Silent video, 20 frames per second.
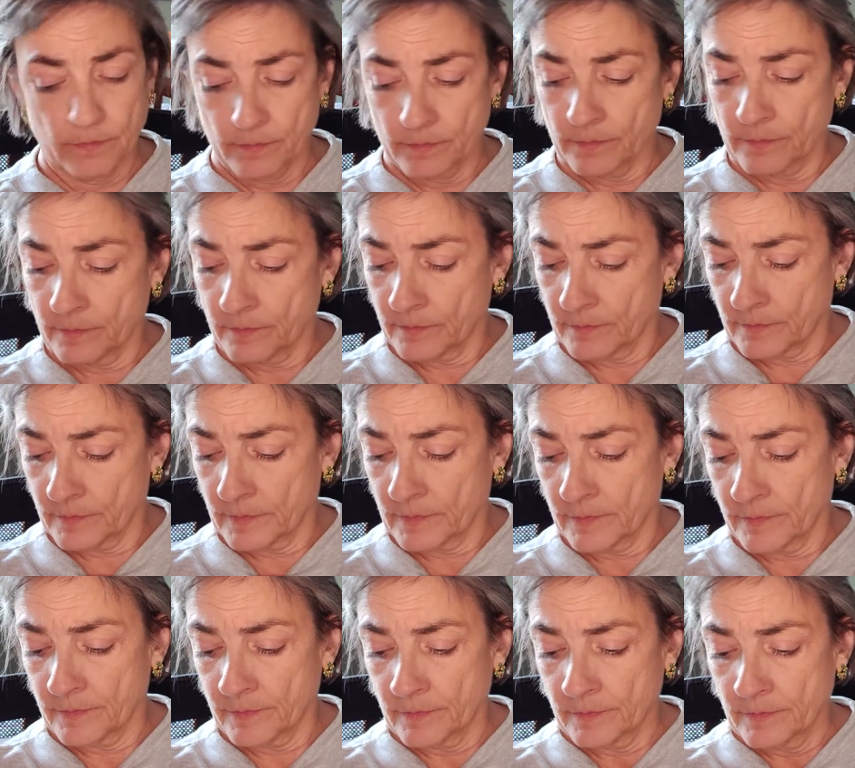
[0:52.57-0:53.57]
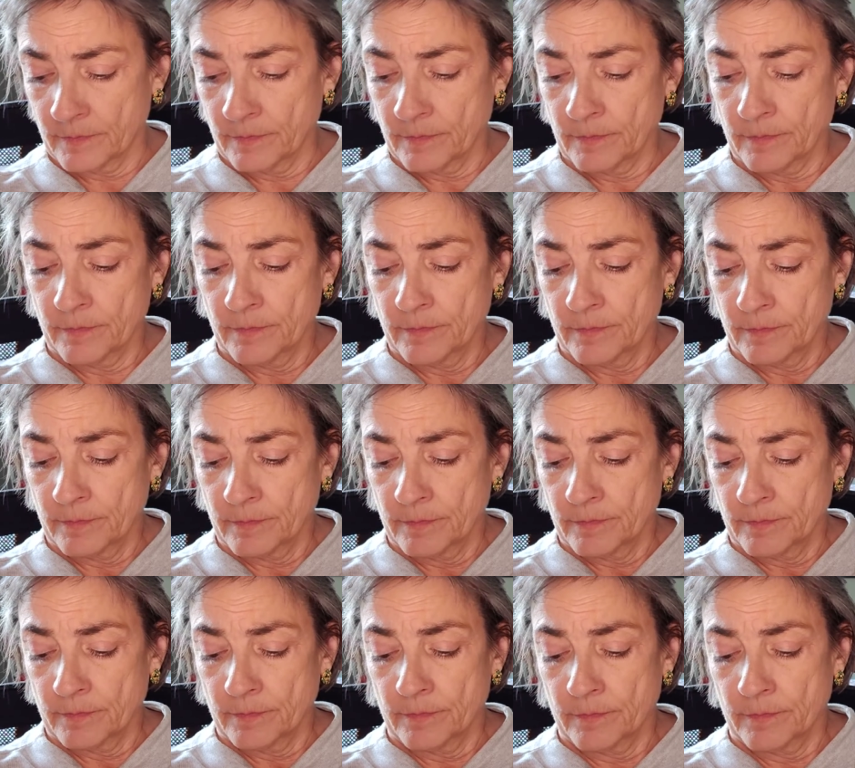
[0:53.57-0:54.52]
Nobody speaks.